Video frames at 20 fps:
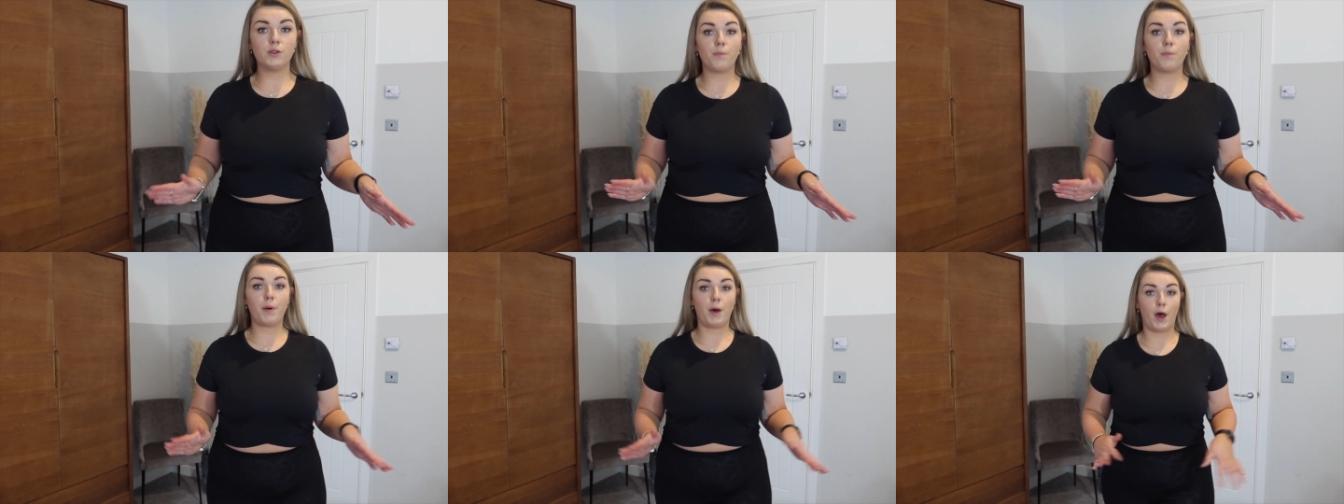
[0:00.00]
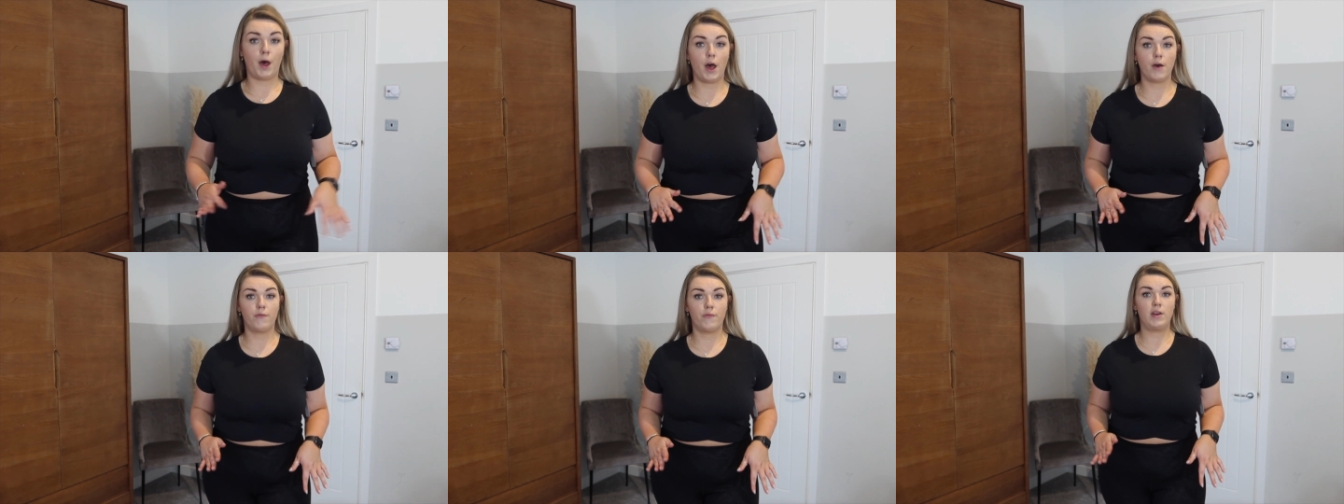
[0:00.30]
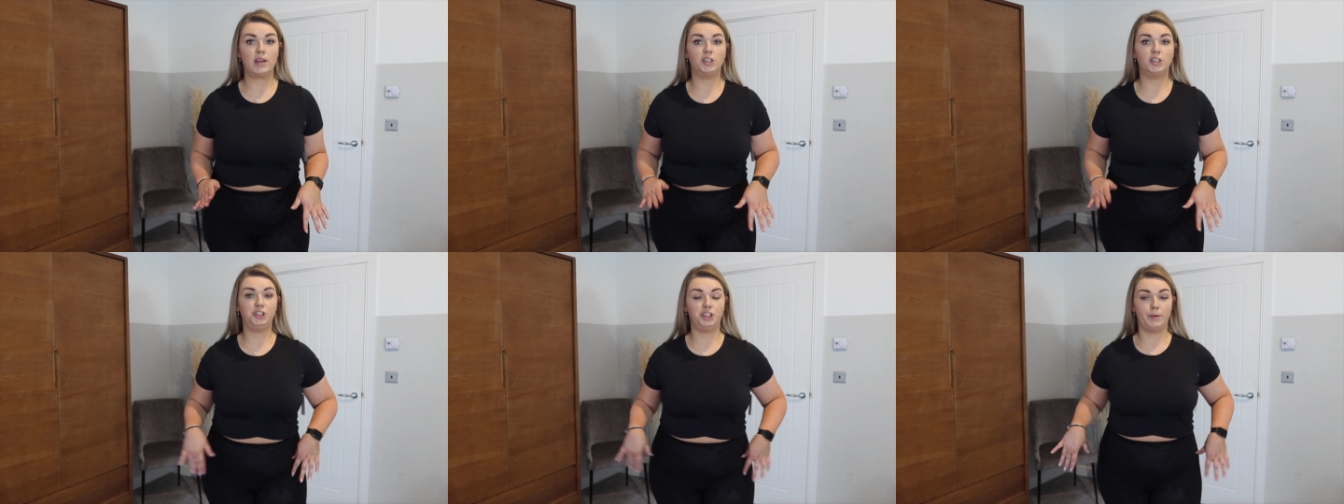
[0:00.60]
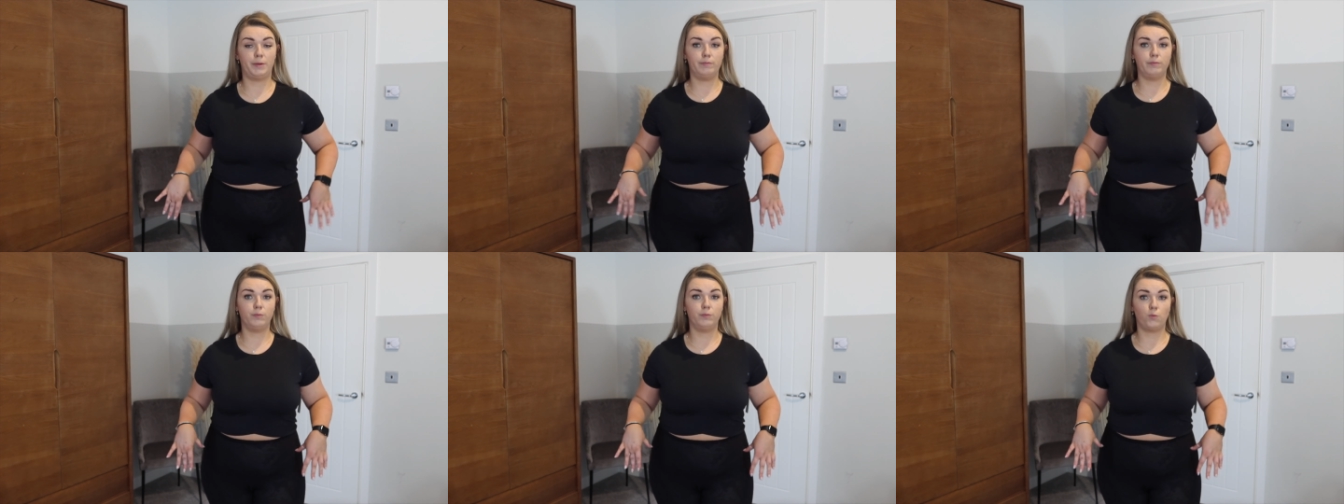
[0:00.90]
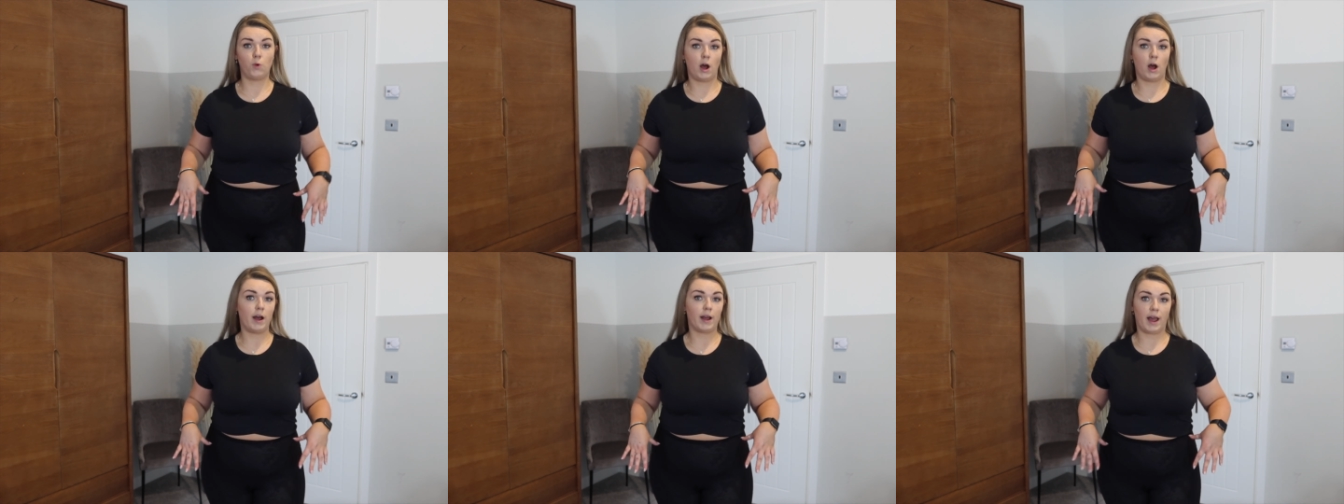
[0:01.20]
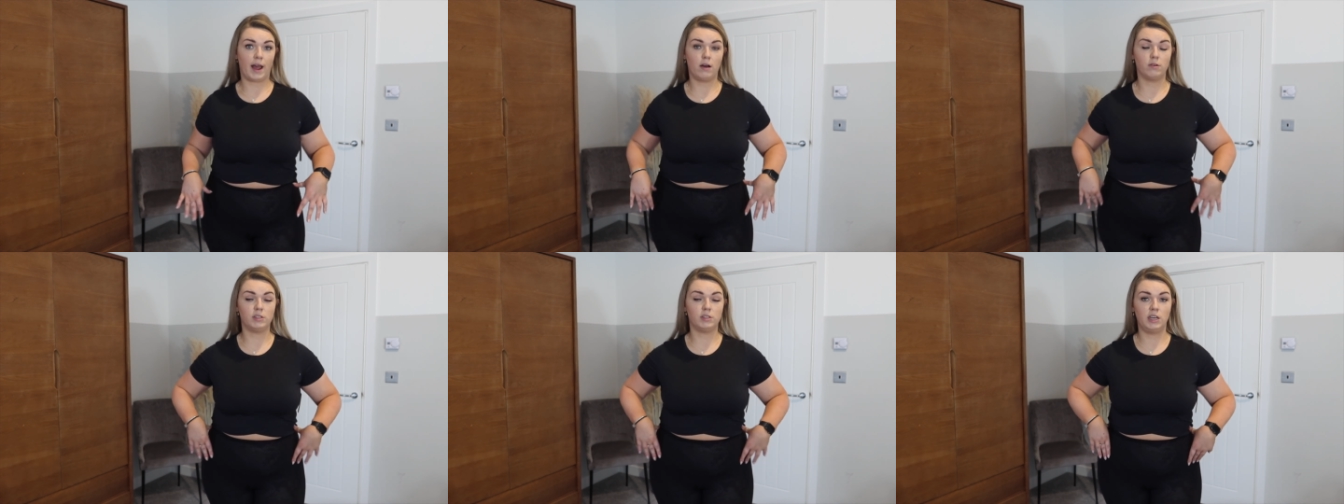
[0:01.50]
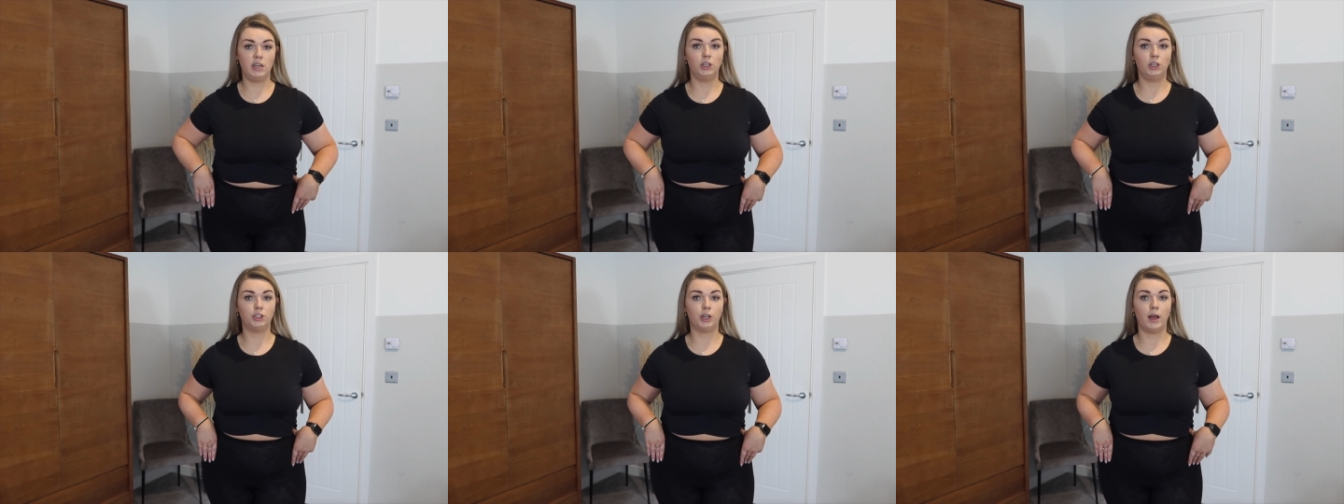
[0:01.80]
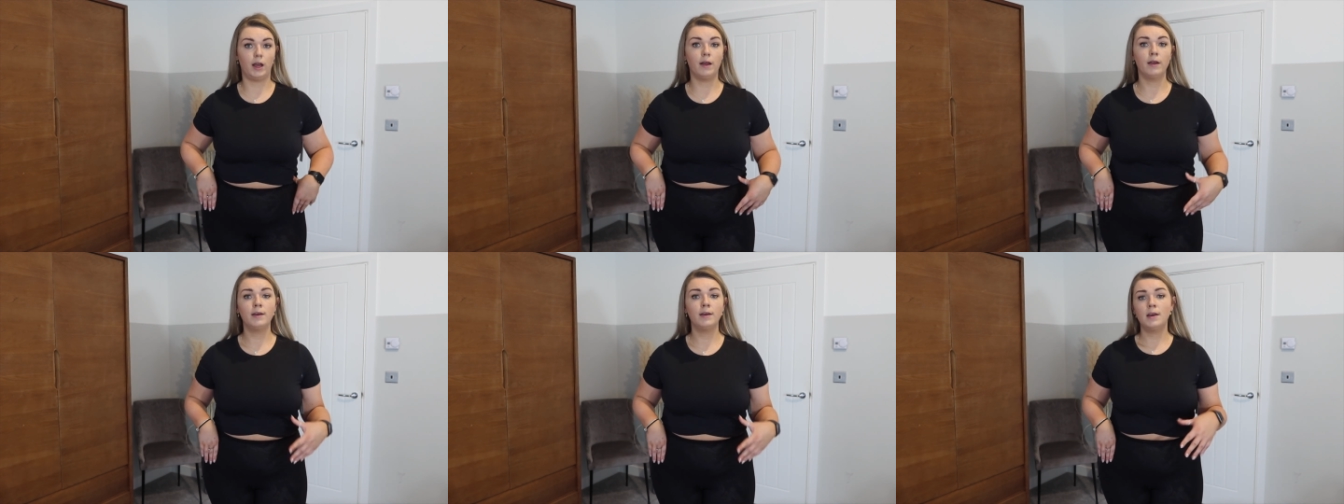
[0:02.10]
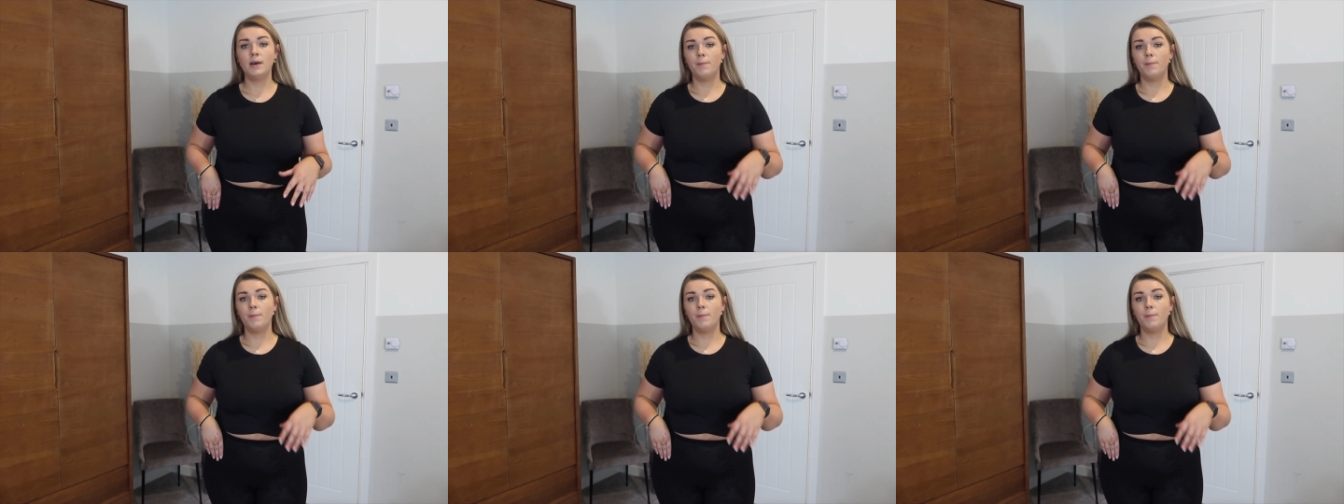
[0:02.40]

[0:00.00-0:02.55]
the perfect gym workout t-shirt